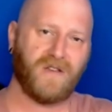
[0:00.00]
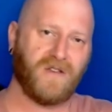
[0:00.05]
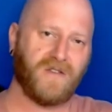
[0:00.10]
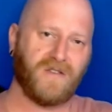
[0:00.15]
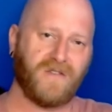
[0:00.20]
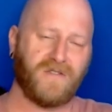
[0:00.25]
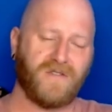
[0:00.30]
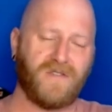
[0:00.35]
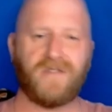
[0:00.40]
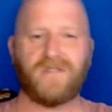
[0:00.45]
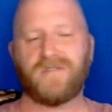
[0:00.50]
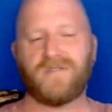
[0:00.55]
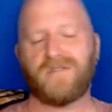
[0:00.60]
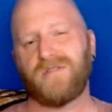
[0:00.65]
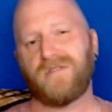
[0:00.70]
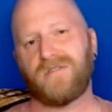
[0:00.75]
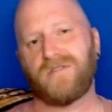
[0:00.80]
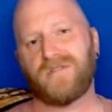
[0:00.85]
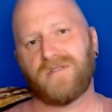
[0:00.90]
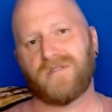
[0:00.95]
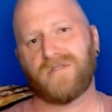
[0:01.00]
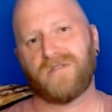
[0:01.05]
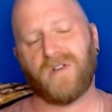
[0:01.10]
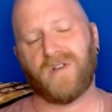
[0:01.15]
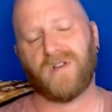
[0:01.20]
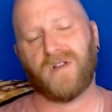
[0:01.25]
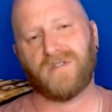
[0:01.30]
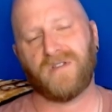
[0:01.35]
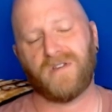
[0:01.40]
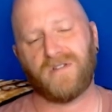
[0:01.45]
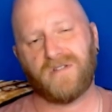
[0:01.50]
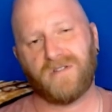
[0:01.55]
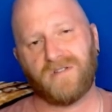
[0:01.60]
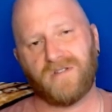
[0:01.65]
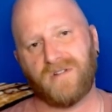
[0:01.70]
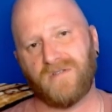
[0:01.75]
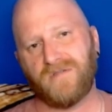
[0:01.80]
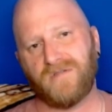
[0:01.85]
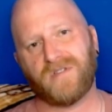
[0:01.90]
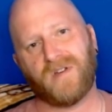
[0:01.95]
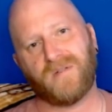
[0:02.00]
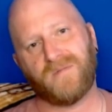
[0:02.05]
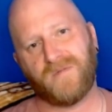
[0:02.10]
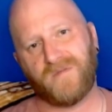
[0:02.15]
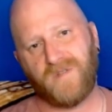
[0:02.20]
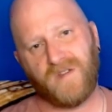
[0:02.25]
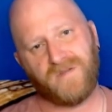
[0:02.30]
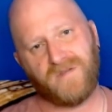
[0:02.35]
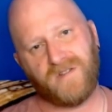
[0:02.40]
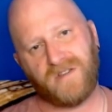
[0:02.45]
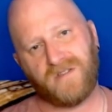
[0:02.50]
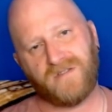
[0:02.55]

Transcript: this is the translation of Psalm 50.